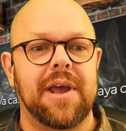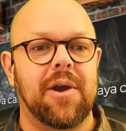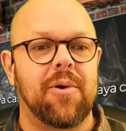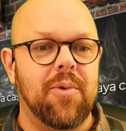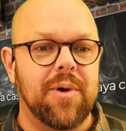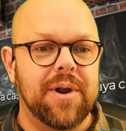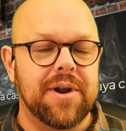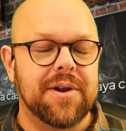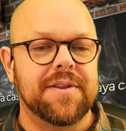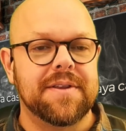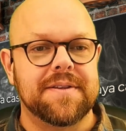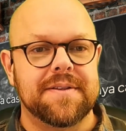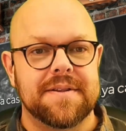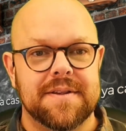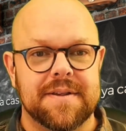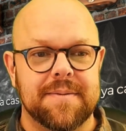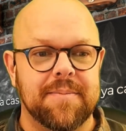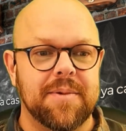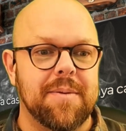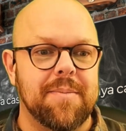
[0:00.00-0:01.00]
What are
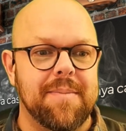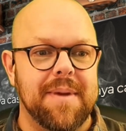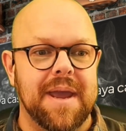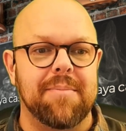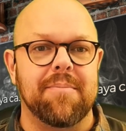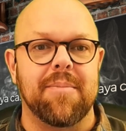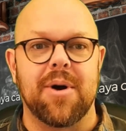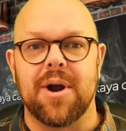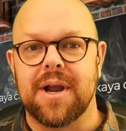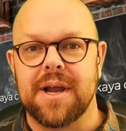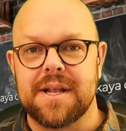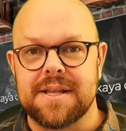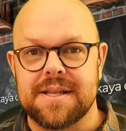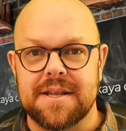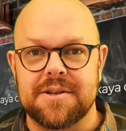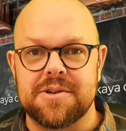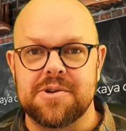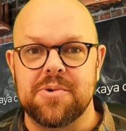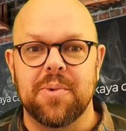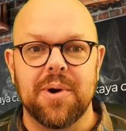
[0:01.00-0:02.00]
some of the main markets
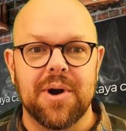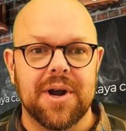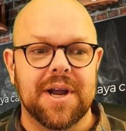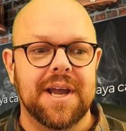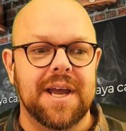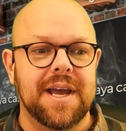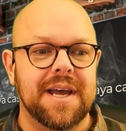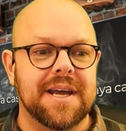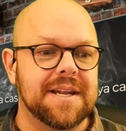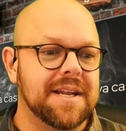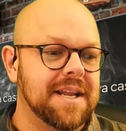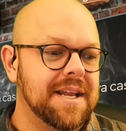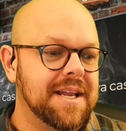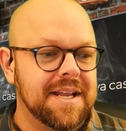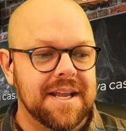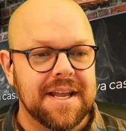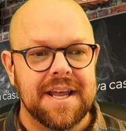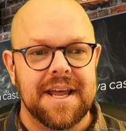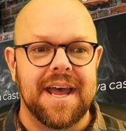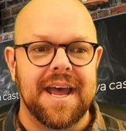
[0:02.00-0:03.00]
that you work in?
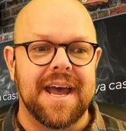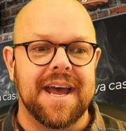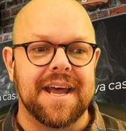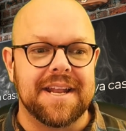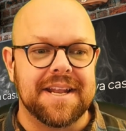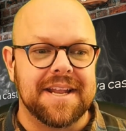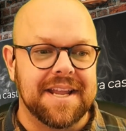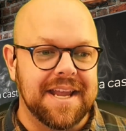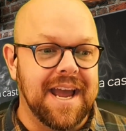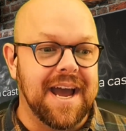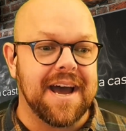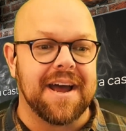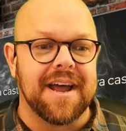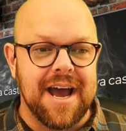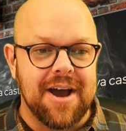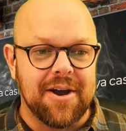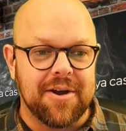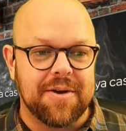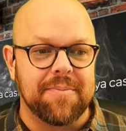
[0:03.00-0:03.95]
And yeah, how can